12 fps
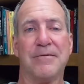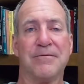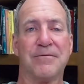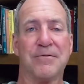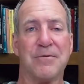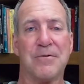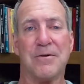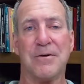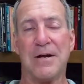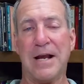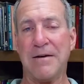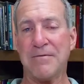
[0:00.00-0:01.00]

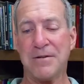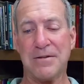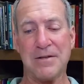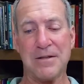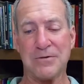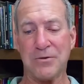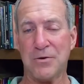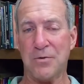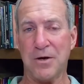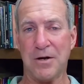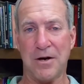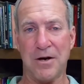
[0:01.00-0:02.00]
for everything that's
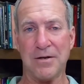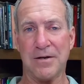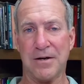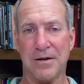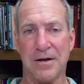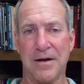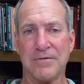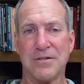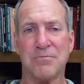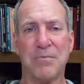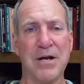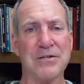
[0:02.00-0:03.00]
going on in our lives,
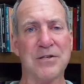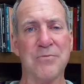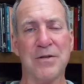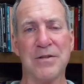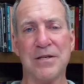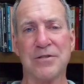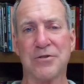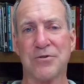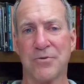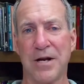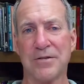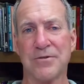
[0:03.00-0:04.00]
especially when these
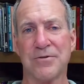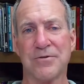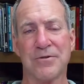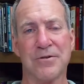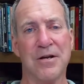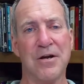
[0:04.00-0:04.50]
stressors